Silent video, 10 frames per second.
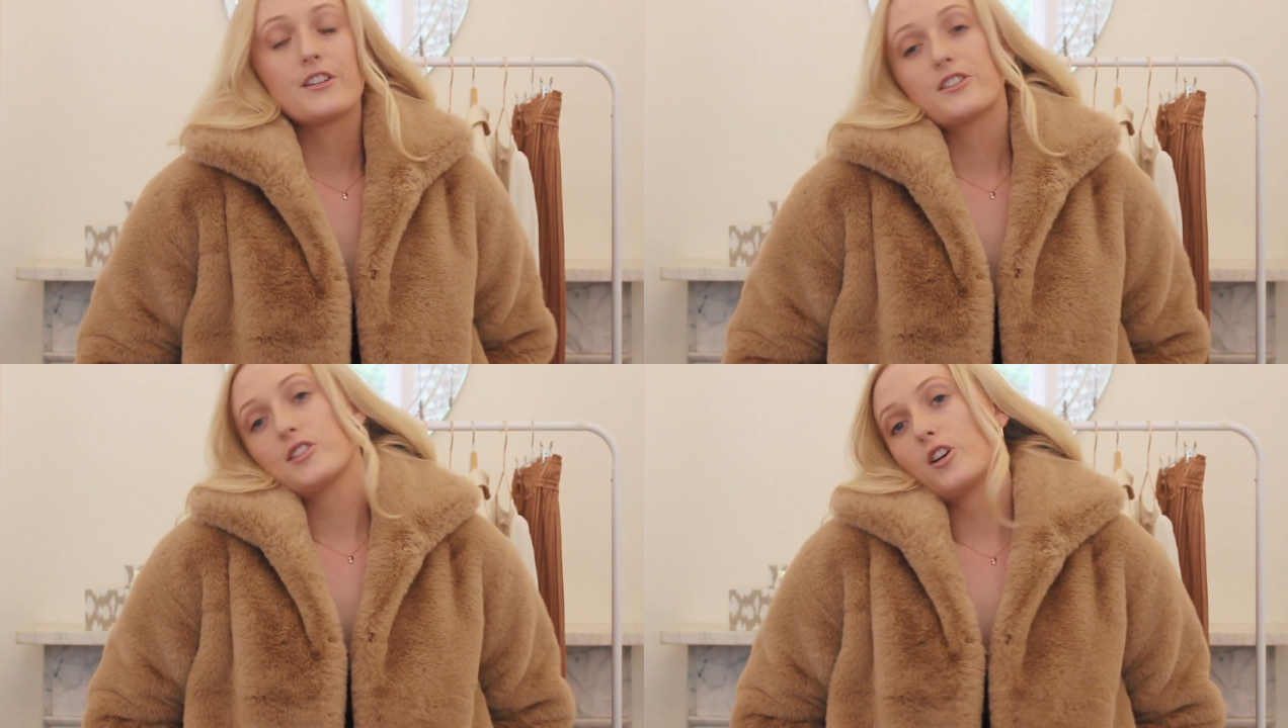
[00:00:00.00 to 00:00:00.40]

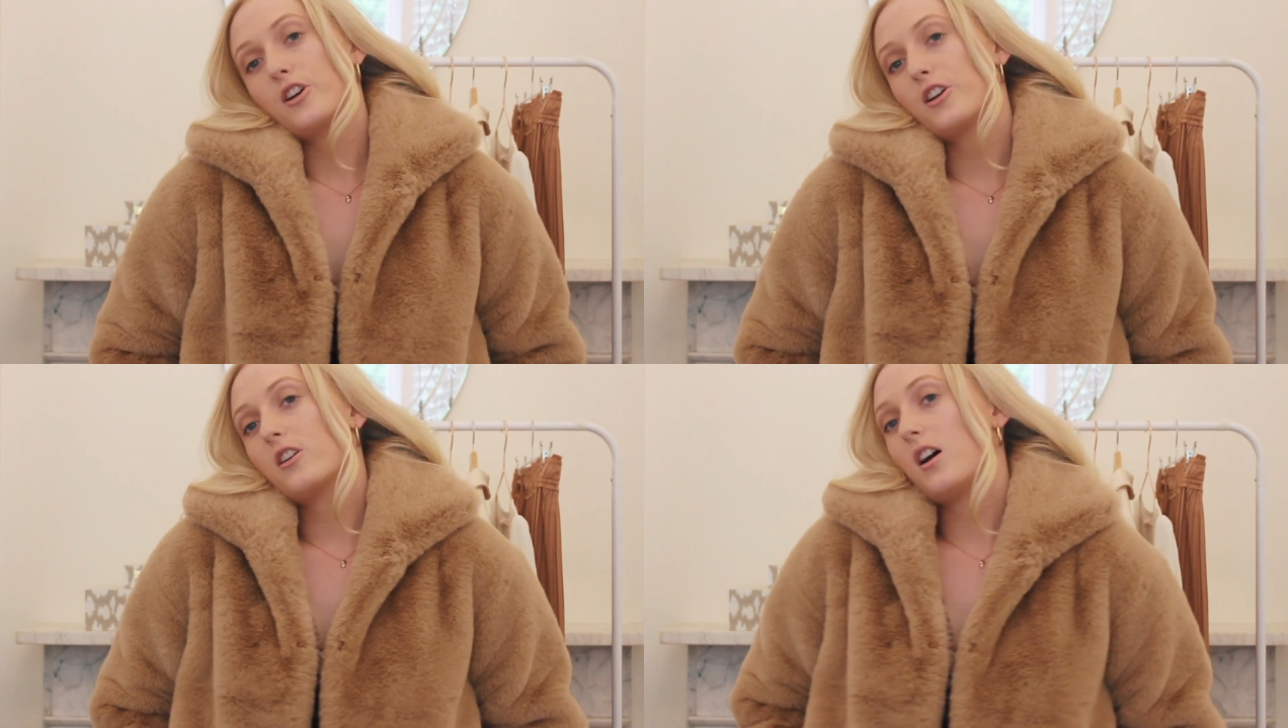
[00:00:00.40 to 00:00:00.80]
so
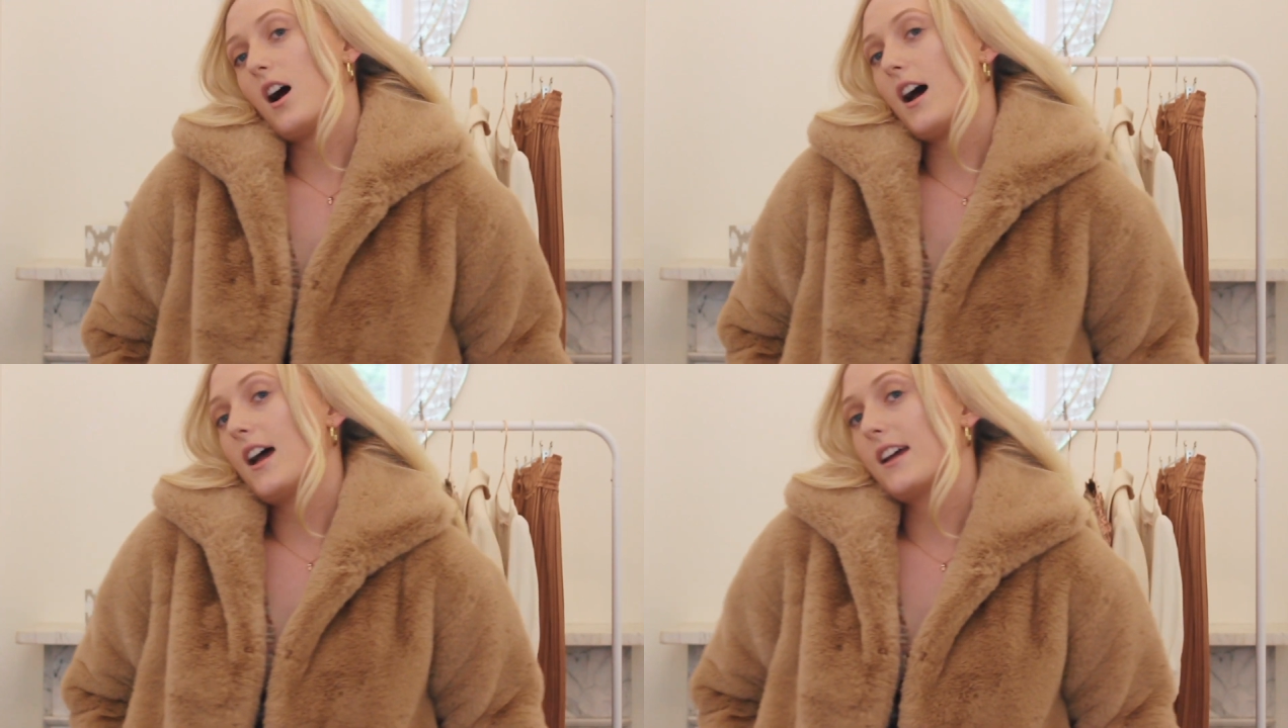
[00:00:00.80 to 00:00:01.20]

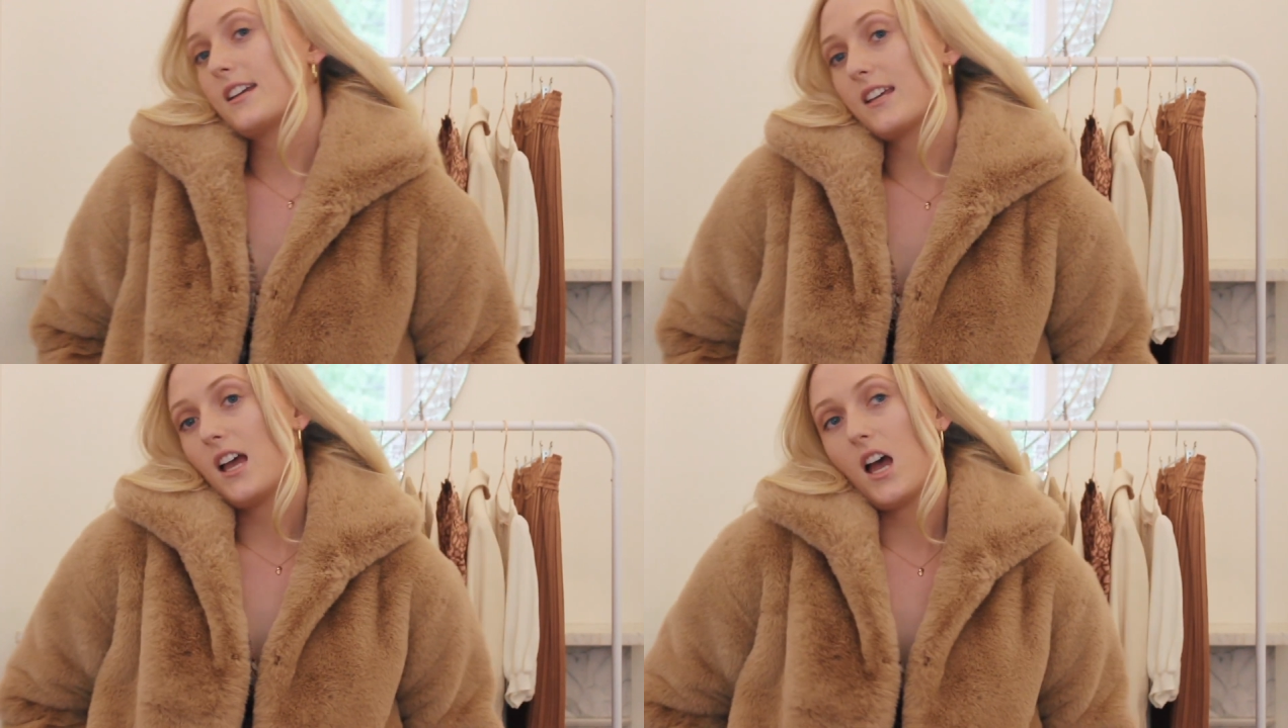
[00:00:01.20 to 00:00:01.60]

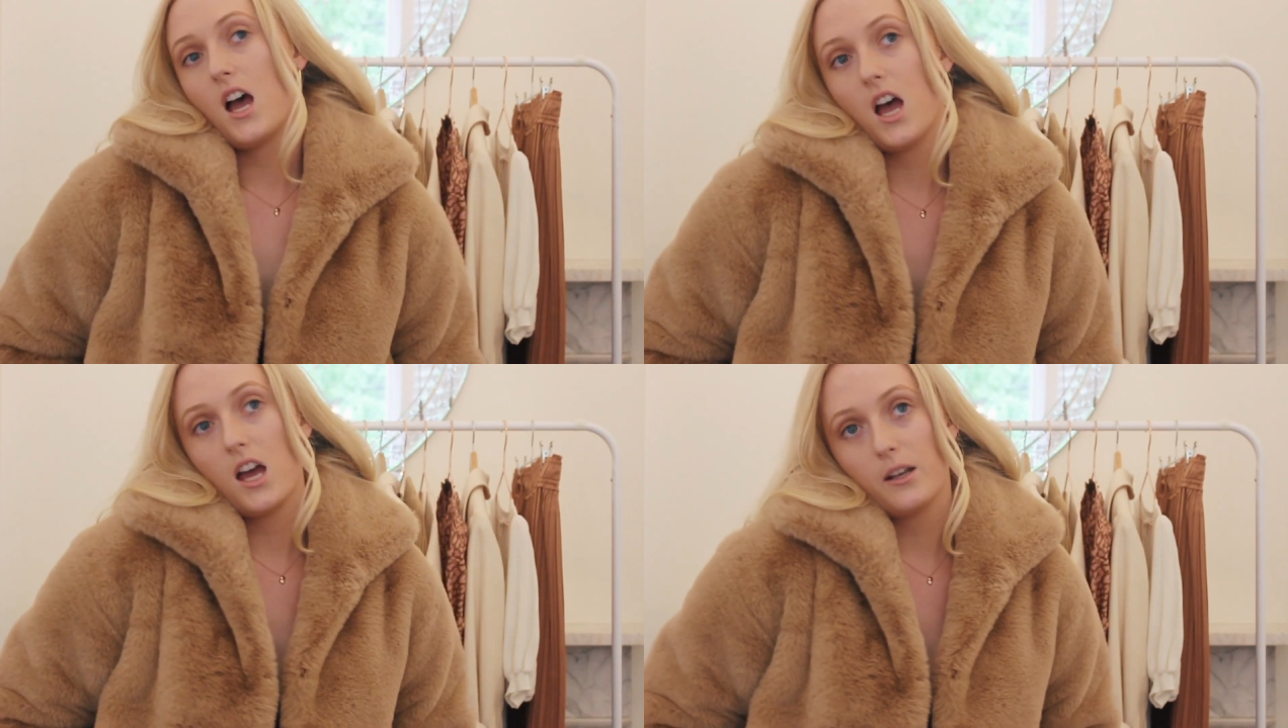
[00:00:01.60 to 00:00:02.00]
I
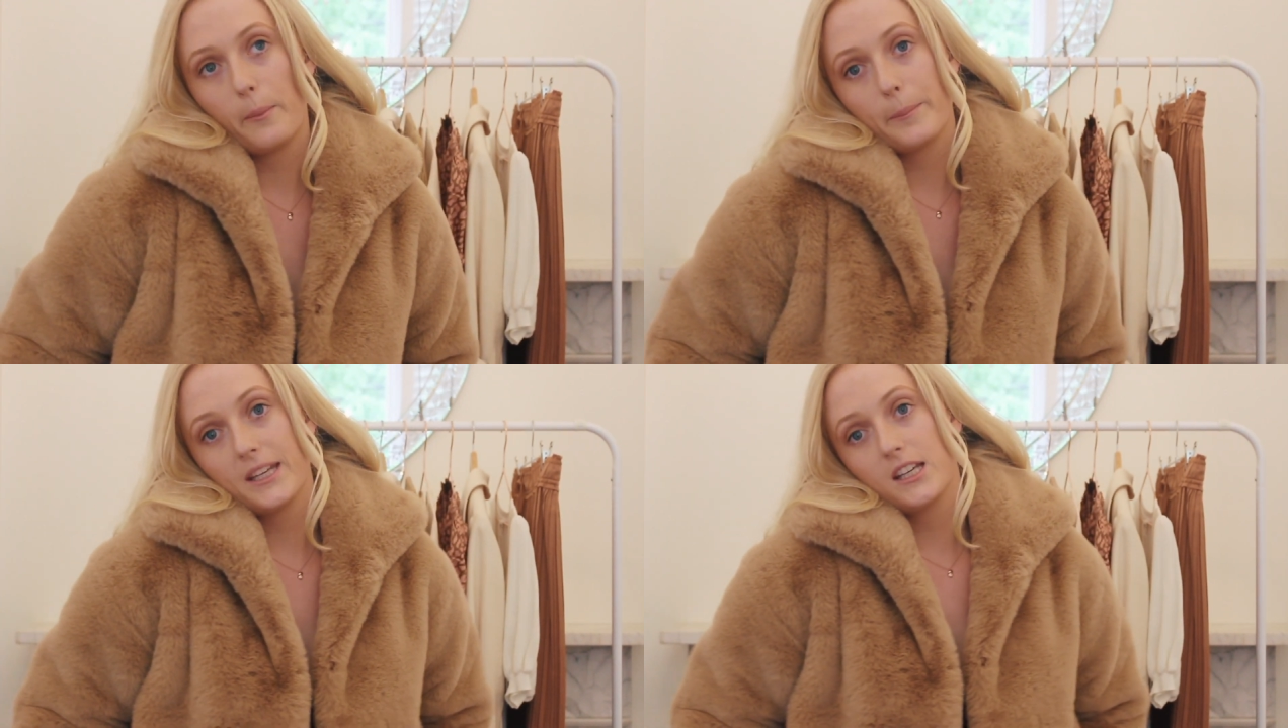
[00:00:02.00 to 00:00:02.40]
can
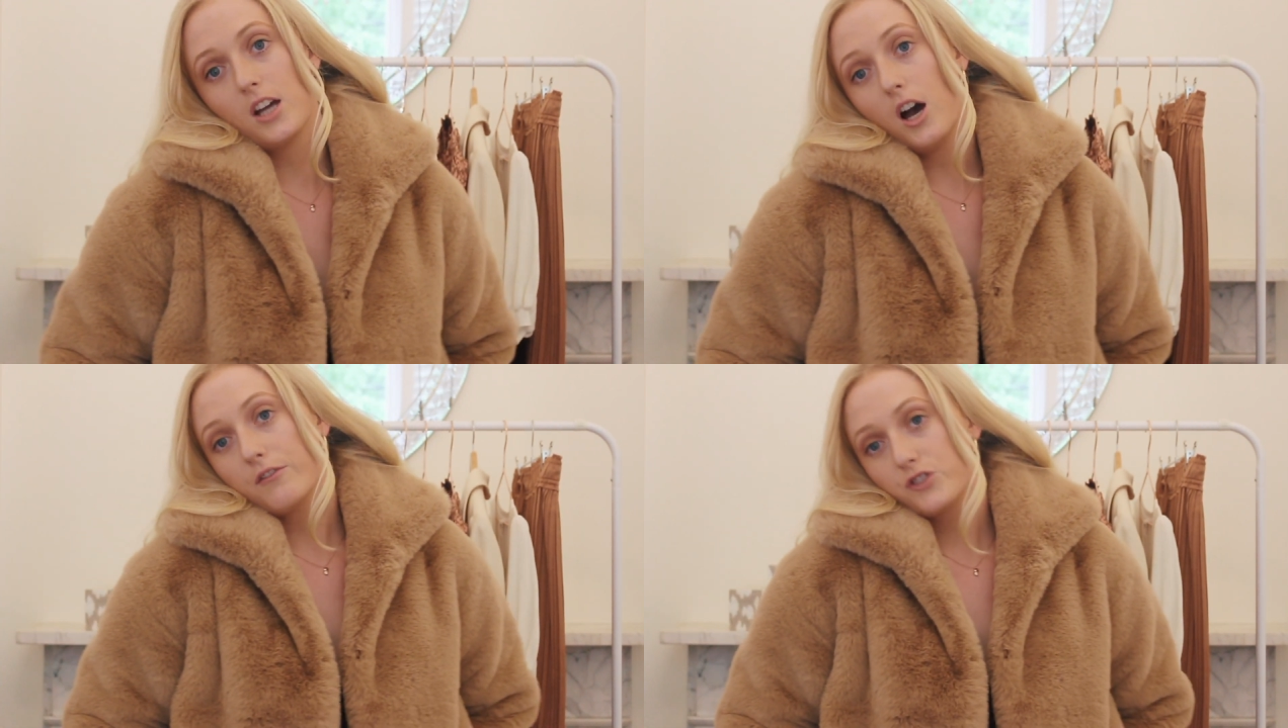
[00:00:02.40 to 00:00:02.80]
be
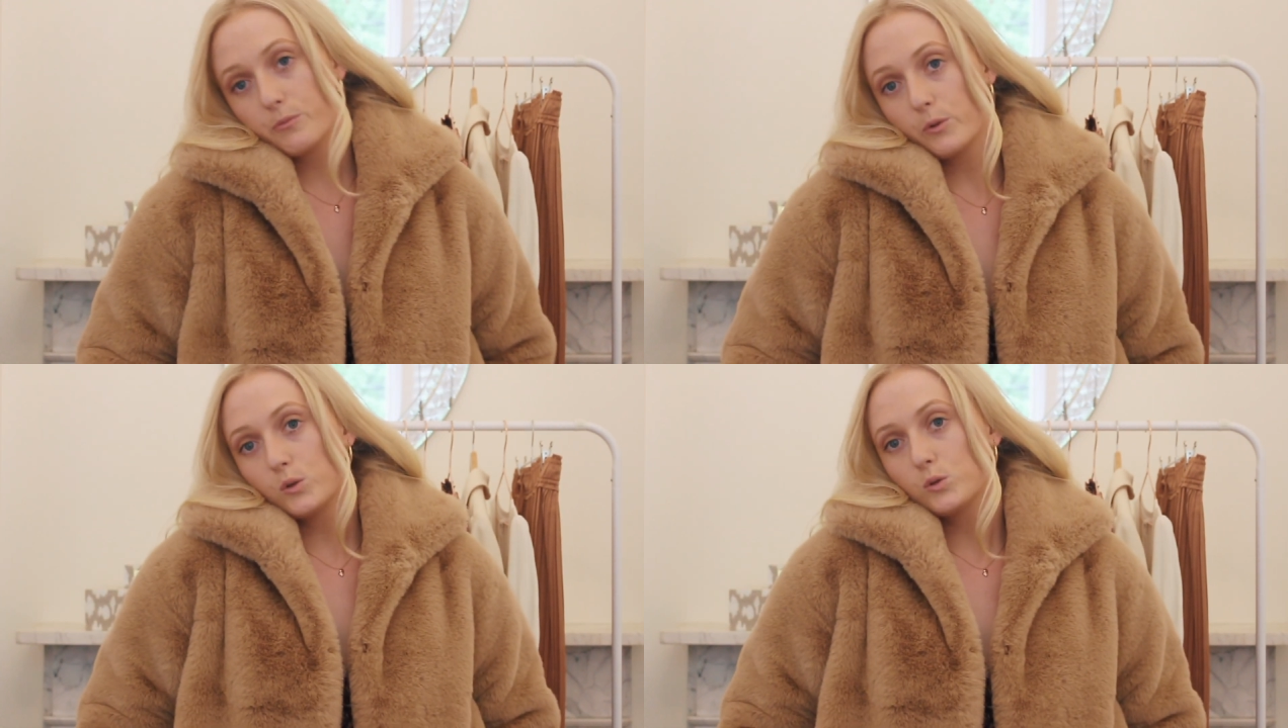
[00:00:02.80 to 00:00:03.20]

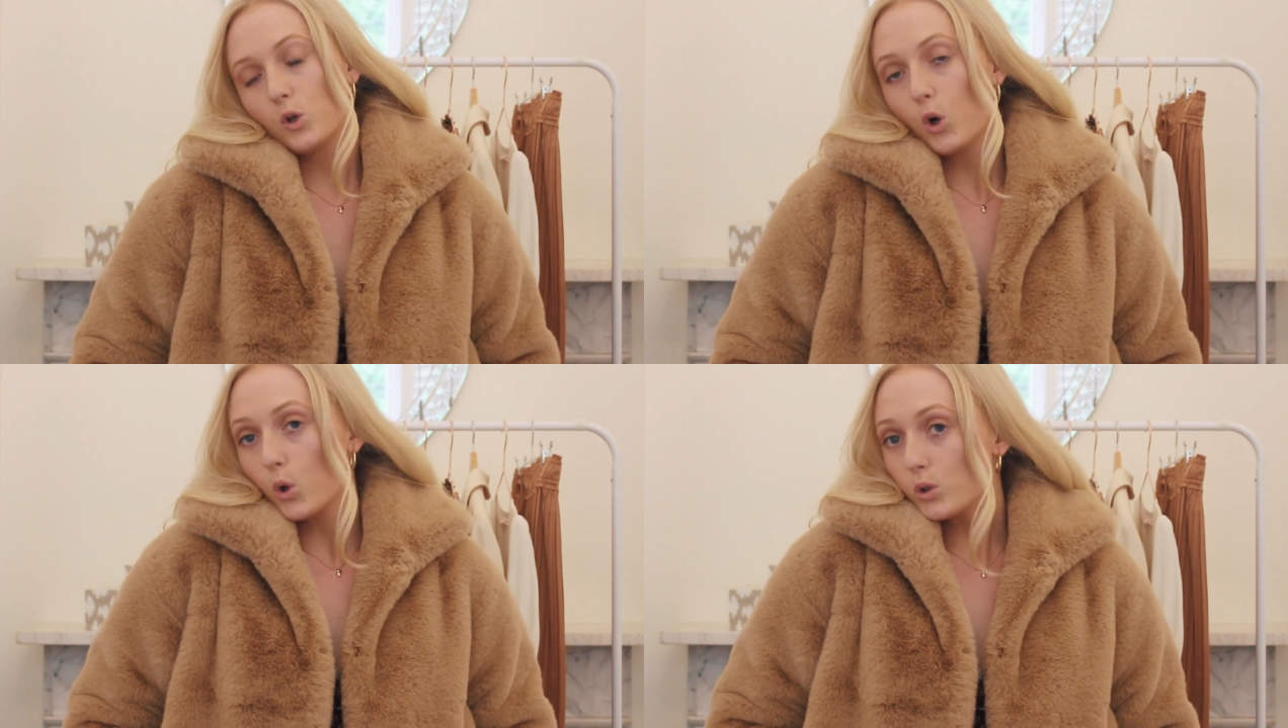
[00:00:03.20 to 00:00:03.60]

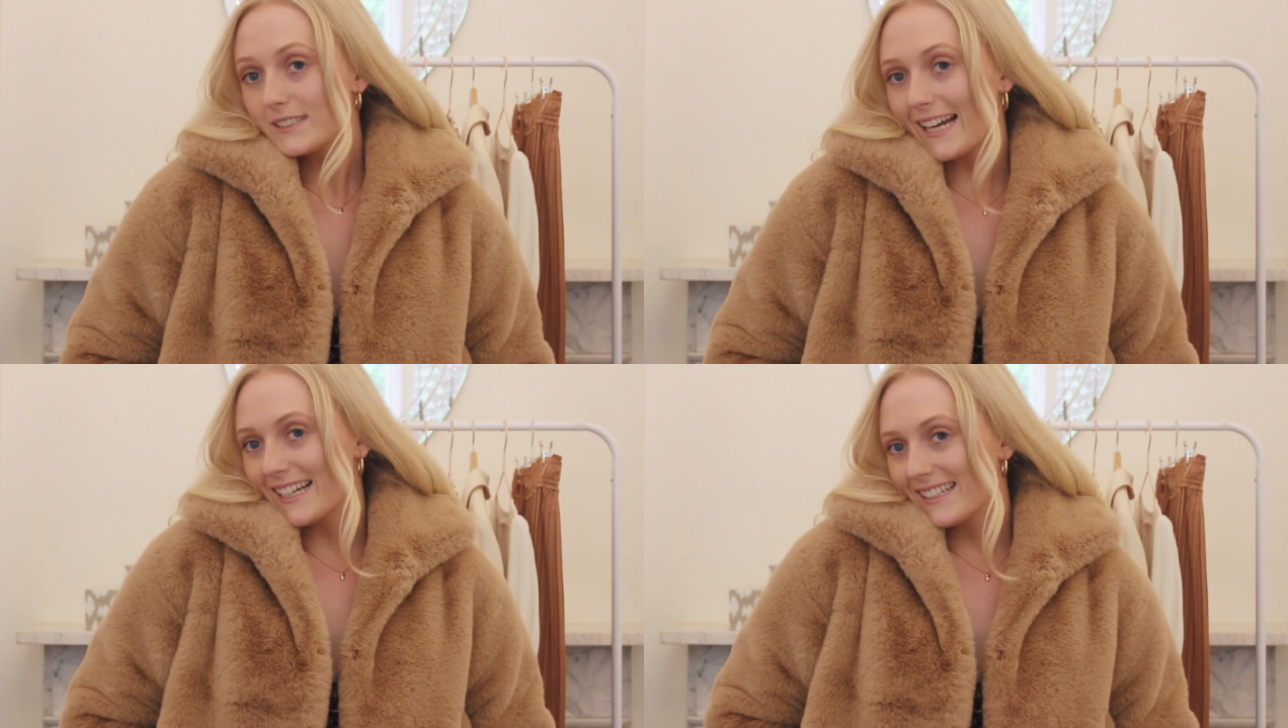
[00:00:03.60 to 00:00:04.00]
comfortable all
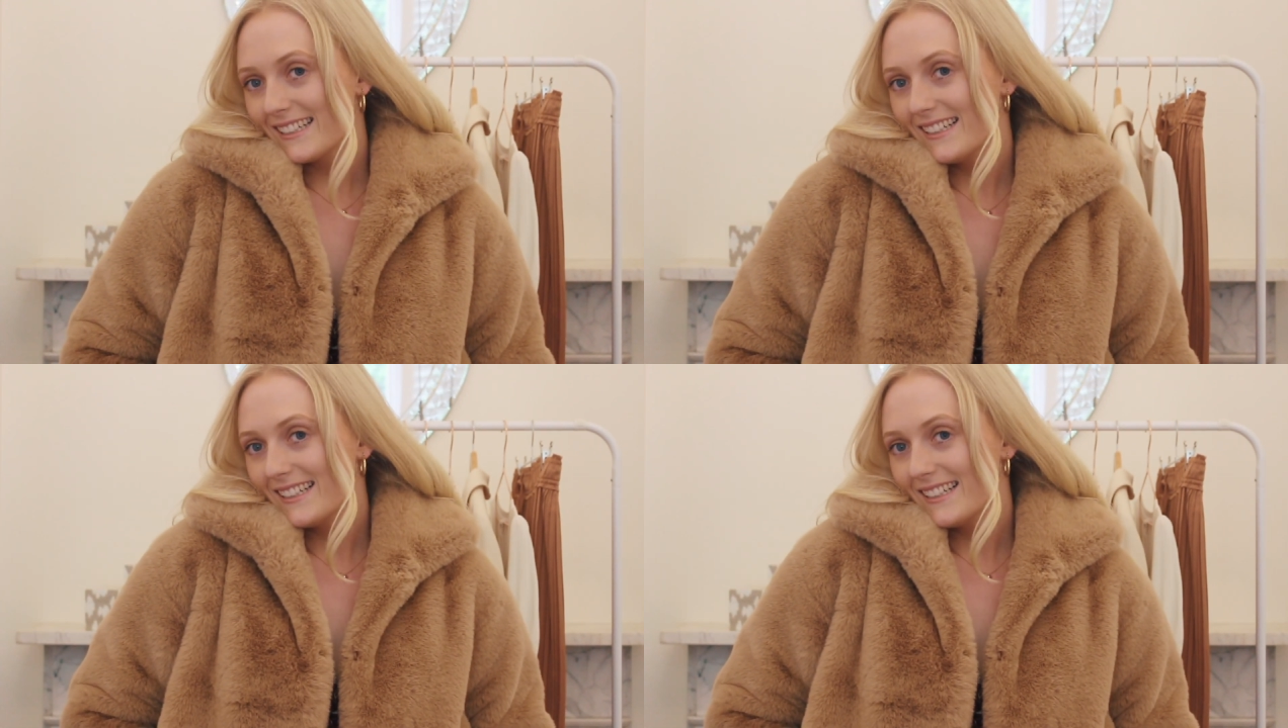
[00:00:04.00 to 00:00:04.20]
day.